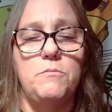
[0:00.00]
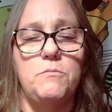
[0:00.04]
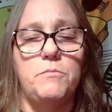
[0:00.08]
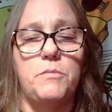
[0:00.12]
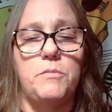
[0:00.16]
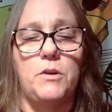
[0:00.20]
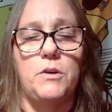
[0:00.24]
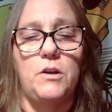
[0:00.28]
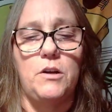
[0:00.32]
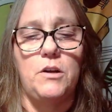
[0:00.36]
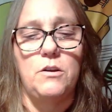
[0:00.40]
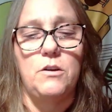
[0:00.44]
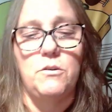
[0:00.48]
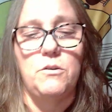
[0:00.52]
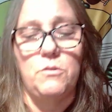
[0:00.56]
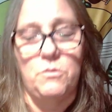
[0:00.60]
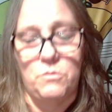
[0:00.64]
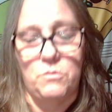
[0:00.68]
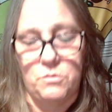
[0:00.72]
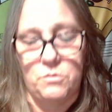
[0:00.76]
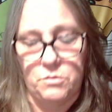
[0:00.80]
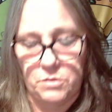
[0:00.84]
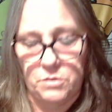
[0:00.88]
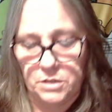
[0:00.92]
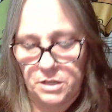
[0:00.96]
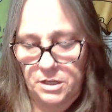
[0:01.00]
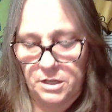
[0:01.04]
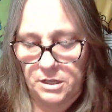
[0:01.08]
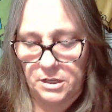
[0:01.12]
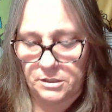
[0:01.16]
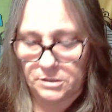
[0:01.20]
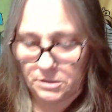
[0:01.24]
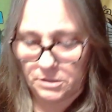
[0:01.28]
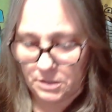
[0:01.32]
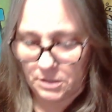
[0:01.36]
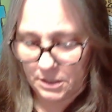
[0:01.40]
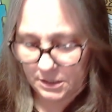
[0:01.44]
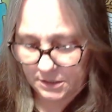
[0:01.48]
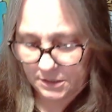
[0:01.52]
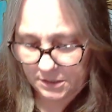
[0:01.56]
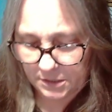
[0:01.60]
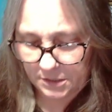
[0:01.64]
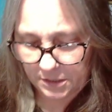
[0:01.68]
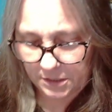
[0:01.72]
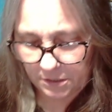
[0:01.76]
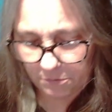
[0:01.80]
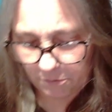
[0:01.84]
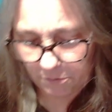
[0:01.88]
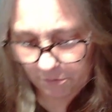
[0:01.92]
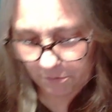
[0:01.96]
Oh, okay. So let's
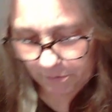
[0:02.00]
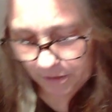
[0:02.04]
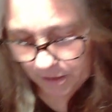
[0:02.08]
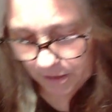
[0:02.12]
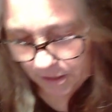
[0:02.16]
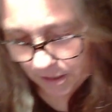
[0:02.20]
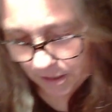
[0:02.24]
see what we got